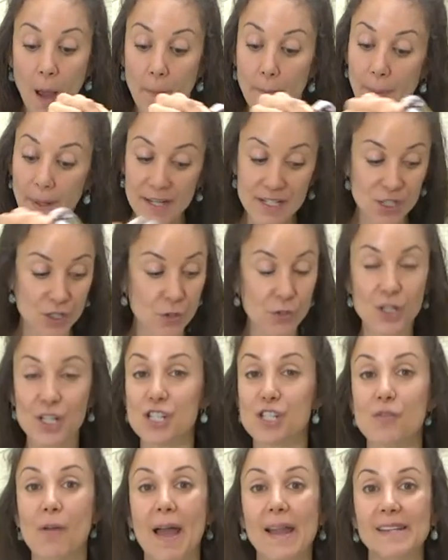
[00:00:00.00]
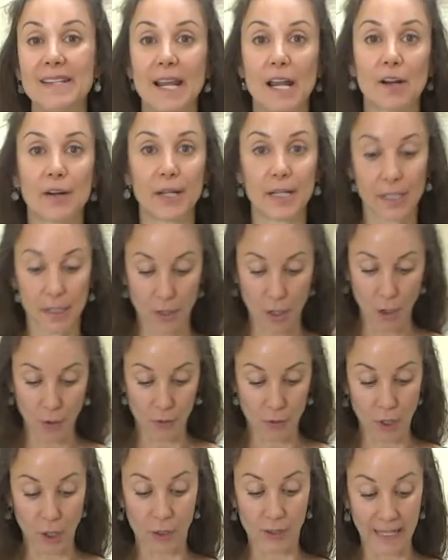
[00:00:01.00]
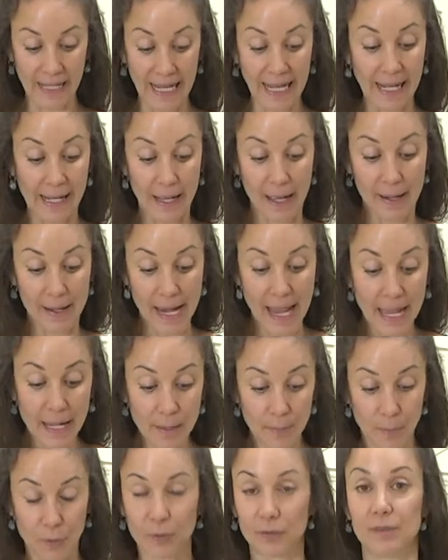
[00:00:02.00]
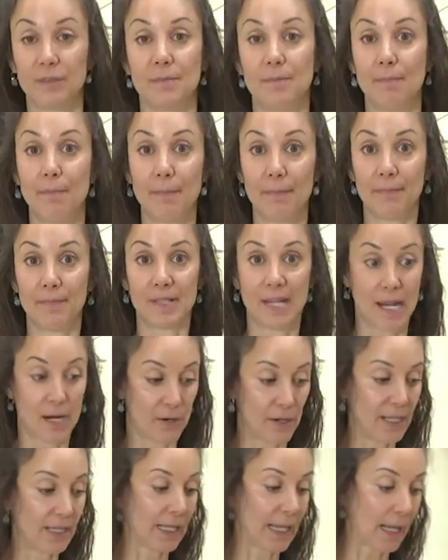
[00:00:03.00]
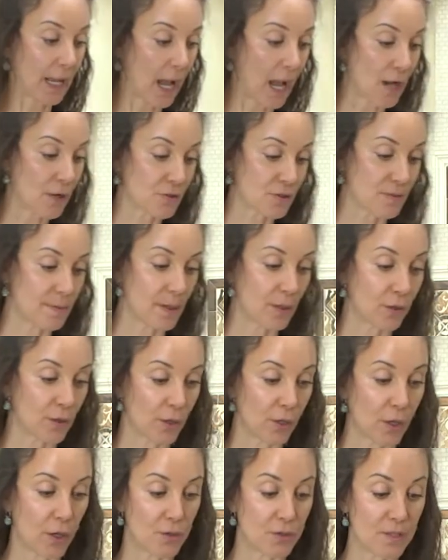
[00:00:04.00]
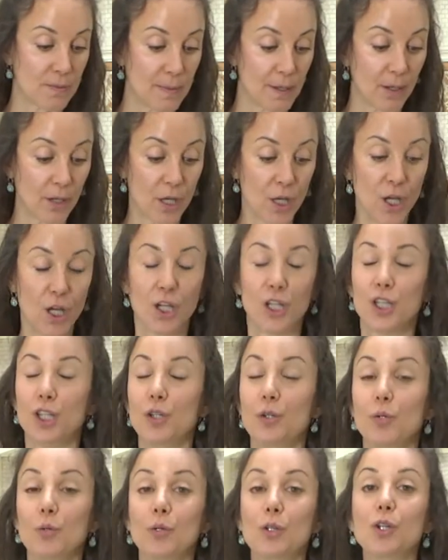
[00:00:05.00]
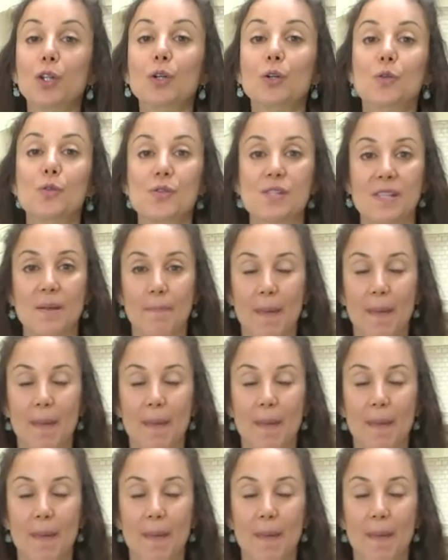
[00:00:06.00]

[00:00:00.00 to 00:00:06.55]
But as soon as you add dairy to cocoa, like an animal dairy, like cow's milk or goat's milk, you lose the